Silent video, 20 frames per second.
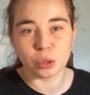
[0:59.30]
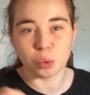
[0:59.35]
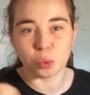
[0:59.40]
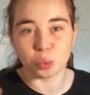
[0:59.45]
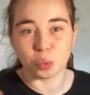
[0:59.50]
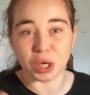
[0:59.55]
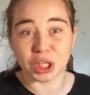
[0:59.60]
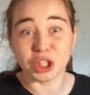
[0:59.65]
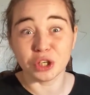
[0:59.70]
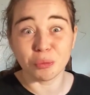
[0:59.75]

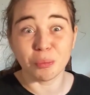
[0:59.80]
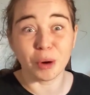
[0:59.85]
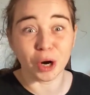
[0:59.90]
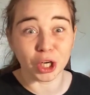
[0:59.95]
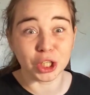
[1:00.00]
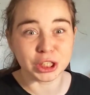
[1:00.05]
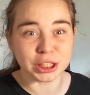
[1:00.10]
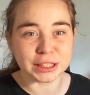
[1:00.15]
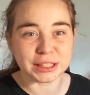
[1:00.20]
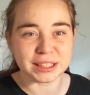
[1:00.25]
When you
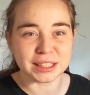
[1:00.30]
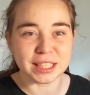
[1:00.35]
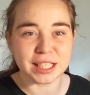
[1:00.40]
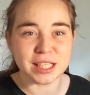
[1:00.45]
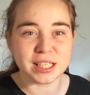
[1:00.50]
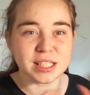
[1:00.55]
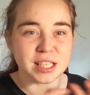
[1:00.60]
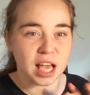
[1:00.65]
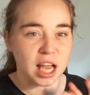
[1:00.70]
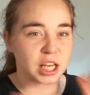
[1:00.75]
purchase
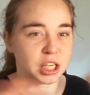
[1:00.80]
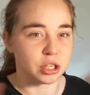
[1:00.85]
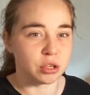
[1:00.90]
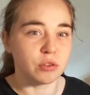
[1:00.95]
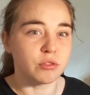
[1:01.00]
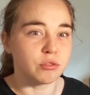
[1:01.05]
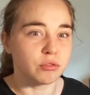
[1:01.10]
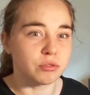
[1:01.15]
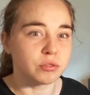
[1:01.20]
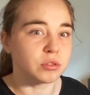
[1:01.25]
this
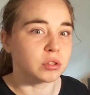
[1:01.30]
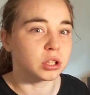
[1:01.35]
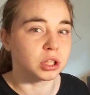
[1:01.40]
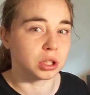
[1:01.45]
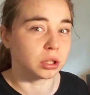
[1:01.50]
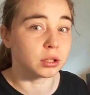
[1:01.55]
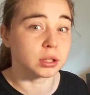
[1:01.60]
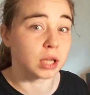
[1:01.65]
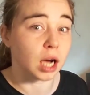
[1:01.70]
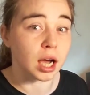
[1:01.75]
and
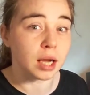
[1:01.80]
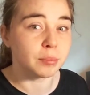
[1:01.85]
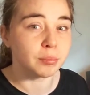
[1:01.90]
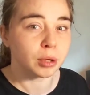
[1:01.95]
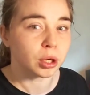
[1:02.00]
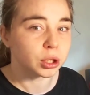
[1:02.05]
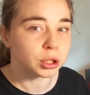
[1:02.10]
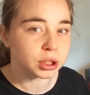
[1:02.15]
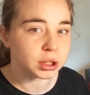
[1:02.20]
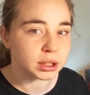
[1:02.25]
you're done
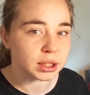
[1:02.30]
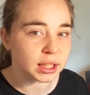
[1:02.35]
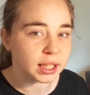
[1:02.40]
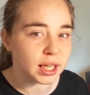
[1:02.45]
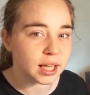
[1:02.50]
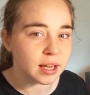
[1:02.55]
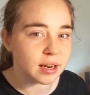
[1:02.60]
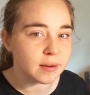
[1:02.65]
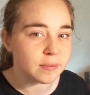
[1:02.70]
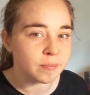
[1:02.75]
purchasing
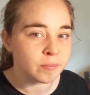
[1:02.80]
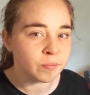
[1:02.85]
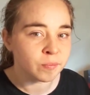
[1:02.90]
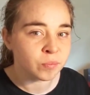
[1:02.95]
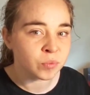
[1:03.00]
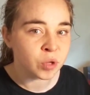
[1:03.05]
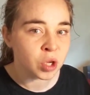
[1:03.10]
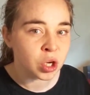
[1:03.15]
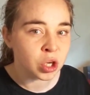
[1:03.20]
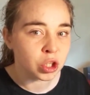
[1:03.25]
it,
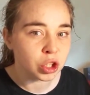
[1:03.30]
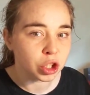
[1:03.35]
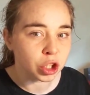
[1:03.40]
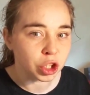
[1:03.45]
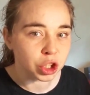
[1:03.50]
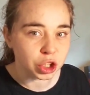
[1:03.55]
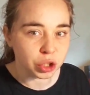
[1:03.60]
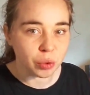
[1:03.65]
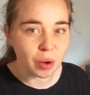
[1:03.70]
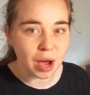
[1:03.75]
you